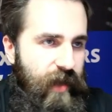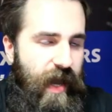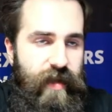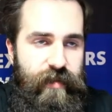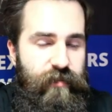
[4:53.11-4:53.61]

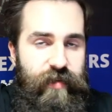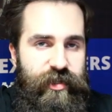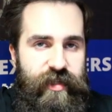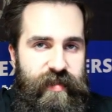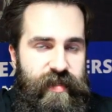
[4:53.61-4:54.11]
And you can
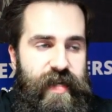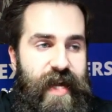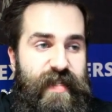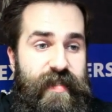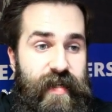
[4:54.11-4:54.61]
just see
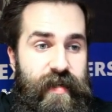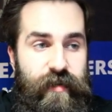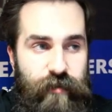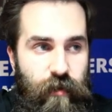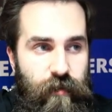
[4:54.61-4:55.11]
a steady
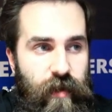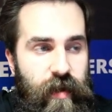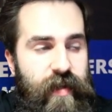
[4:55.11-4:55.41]
growth.